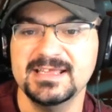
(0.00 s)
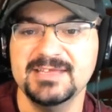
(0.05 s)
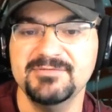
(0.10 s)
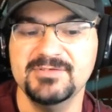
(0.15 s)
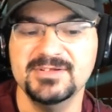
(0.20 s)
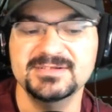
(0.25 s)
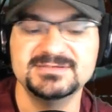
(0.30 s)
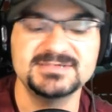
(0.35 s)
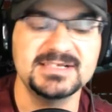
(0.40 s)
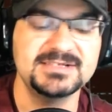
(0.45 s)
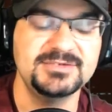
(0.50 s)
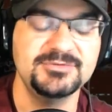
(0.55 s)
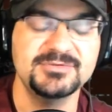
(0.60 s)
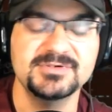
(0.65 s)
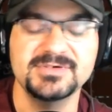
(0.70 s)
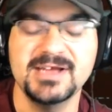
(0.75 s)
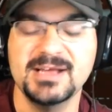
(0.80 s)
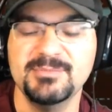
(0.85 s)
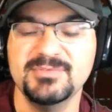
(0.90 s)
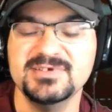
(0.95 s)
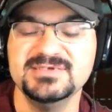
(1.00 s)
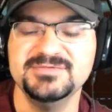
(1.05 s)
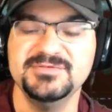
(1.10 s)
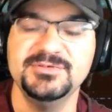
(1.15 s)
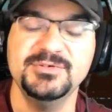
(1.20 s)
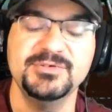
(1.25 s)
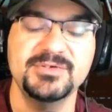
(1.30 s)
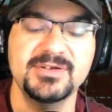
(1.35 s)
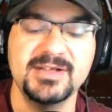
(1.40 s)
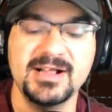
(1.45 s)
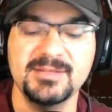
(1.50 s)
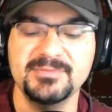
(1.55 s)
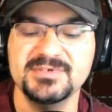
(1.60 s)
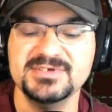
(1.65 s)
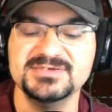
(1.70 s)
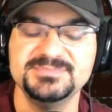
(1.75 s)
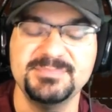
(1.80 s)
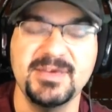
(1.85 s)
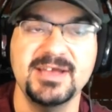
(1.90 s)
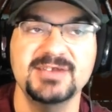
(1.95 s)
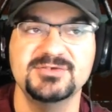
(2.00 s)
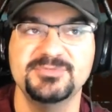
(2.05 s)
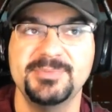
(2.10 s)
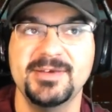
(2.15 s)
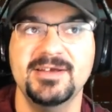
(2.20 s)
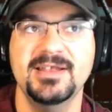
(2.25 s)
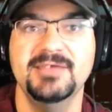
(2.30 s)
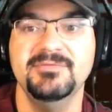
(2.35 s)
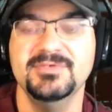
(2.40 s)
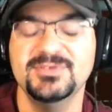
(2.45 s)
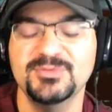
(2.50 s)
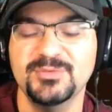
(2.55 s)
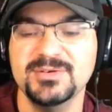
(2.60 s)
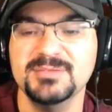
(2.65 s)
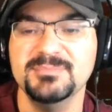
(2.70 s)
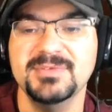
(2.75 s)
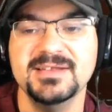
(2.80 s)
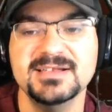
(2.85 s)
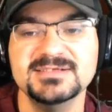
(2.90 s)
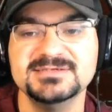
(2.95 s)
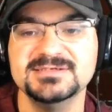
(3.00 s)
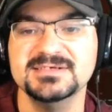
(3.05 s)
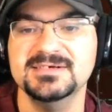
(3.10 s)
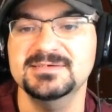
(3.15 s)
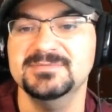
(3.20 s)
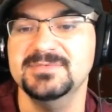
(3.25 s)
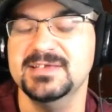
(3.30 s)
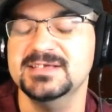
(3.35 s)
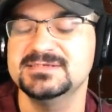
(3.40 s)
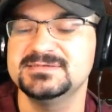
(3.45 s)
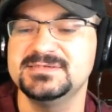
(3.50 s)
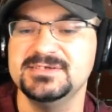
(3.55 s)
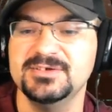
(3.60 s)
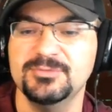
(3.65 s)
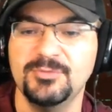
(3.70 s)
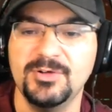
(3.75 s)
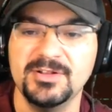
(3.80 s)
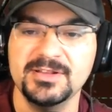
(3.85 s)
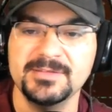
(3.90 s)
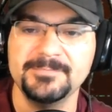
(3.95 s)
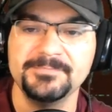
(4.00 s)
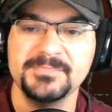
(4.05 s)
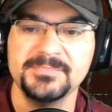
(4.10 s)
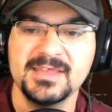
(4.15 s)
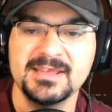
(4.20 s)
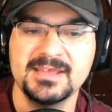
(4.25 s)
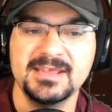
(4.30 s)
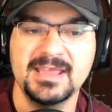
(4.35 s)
If you're like doing anomalies, if you're doing anomalies, bounties will pay out every 20 minutes of ISK to your wallet.